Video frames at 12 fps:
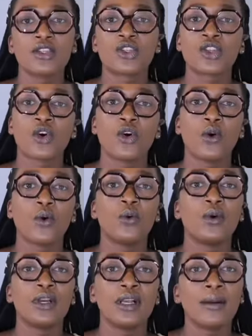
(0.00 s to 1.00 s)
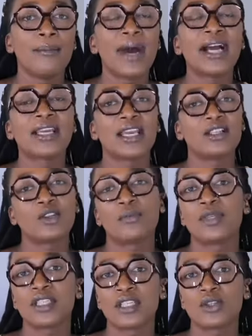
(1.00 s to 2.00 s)
So market
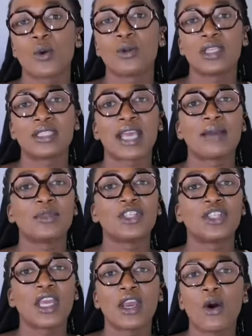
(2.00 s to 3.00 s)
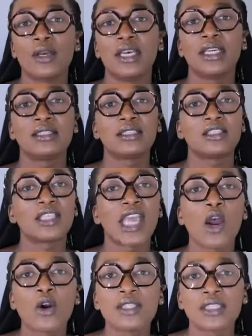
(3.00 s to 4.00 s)
your business all the time. Share on LinkedIn,
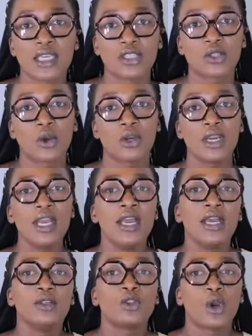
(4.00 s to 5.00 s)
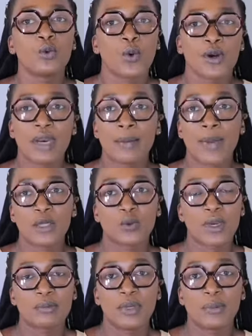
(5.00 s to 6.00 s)
share on TikTok. Don't worry
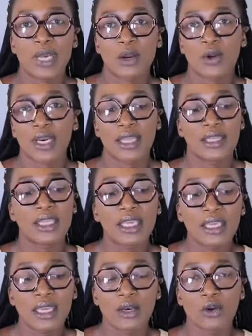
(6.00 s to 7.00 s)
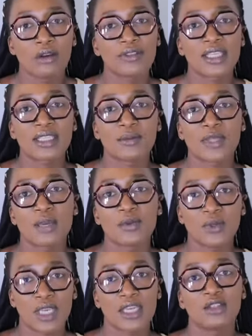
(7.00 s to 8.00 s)
about what people are going to think and all of that.
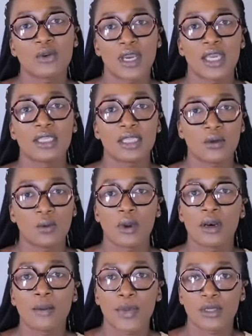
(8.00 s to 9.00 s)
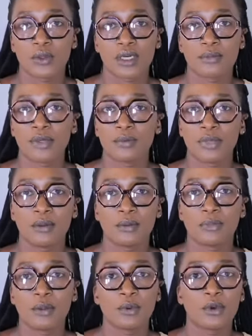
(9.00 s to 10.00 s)
Sometimes we get into our heads and we worry about what
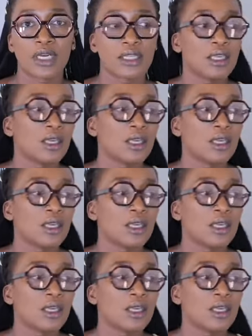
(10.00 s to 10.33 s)
people are going